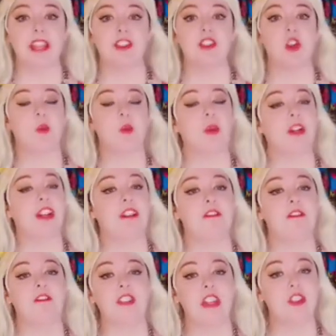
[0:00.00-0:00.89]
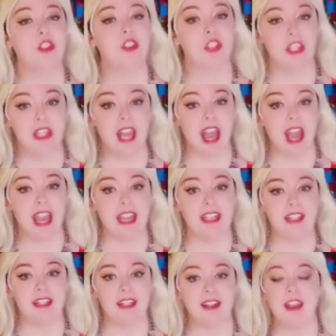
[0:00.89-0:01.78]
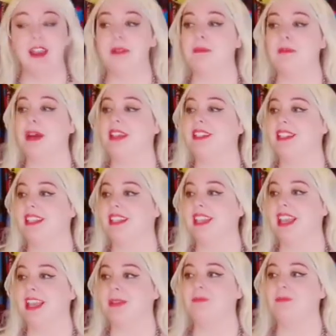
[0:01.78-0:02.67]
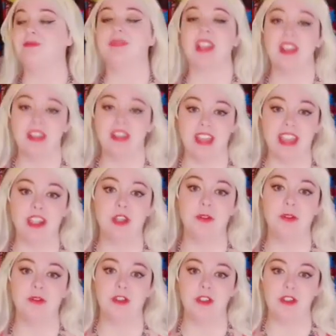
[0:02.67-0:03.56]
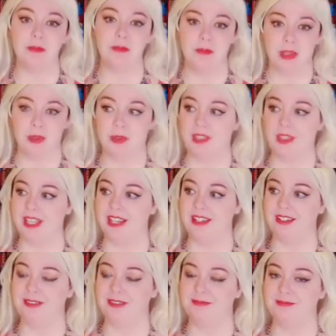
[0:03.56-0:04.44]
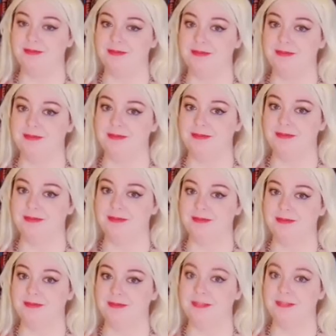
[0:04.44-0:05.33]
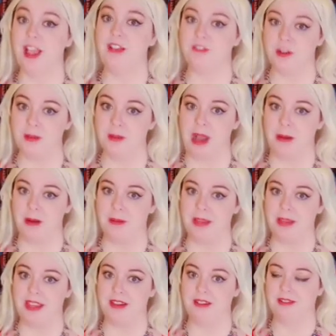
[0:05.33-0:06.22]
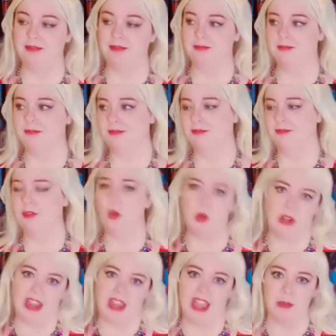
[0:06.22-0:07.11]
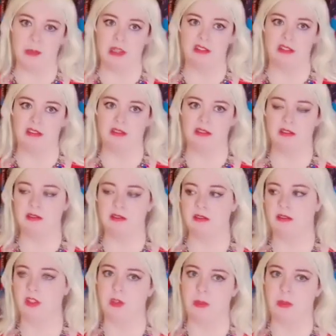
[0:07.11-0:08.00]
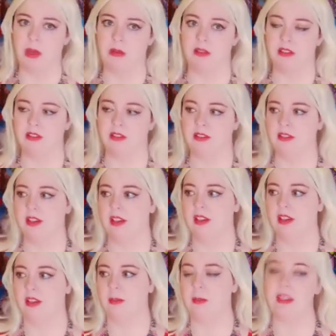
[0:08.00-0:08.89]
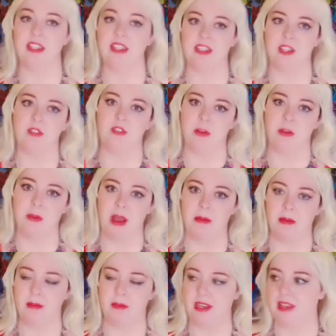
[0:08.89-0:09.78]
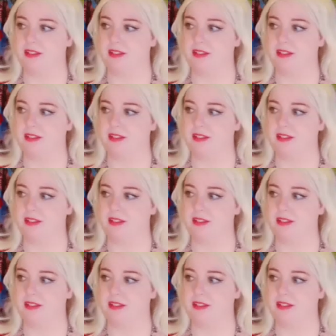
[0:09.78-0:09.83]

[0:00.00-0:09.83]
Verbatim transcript: we're going to finish the night by singing Thank You for the Music from Mamma Mia or ABBA or both. But this is from Mamma Mia.